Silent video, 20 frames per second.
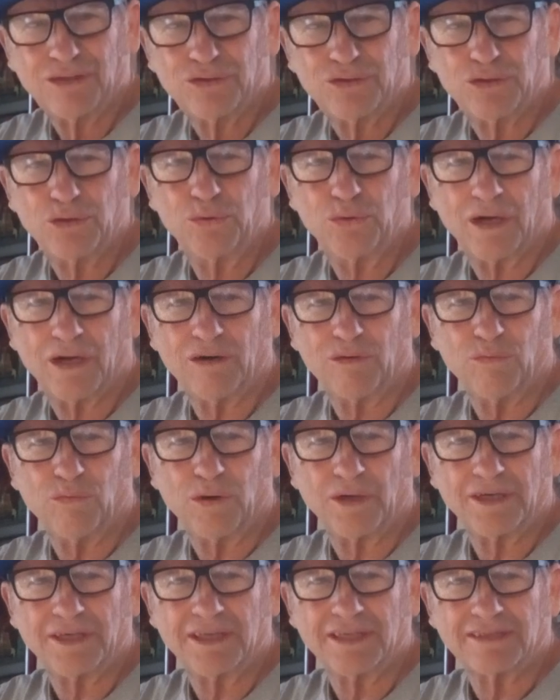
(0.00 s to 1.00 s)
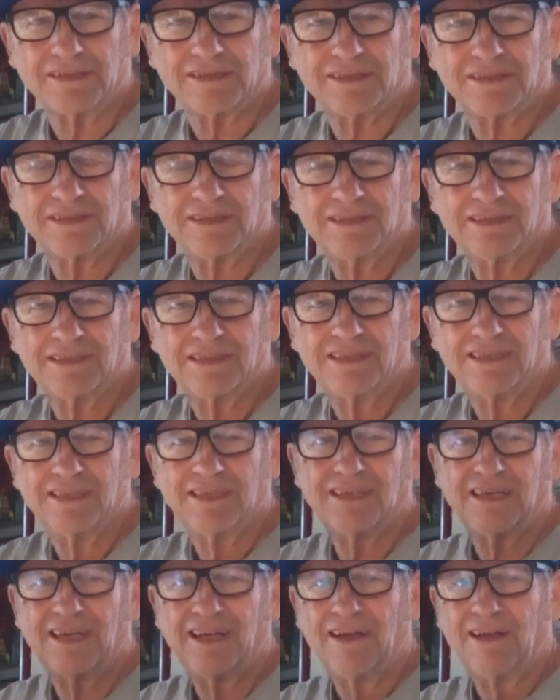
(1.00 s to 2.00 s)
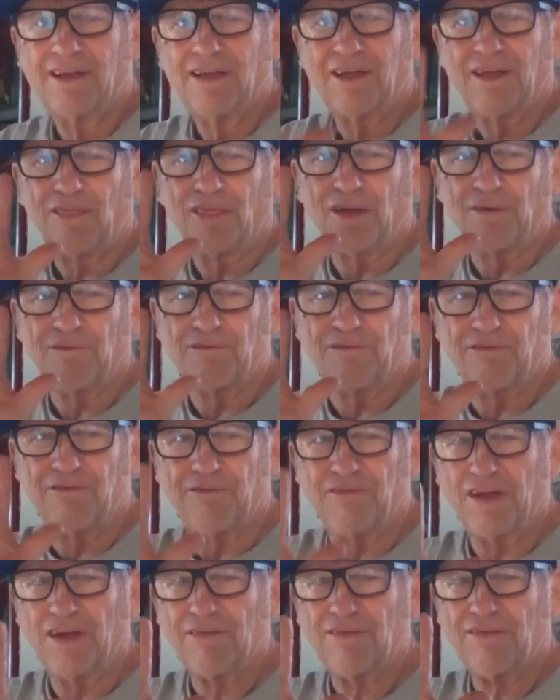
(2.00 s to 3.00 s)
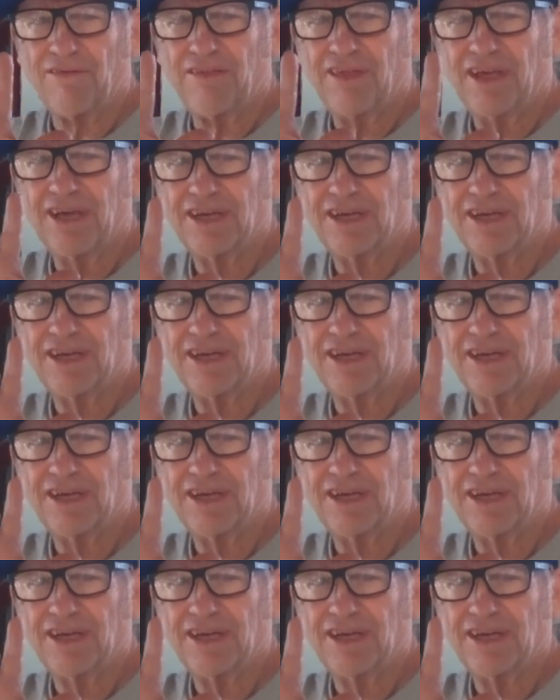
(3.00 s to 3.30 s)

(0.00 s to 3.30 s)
201 hits. The 5th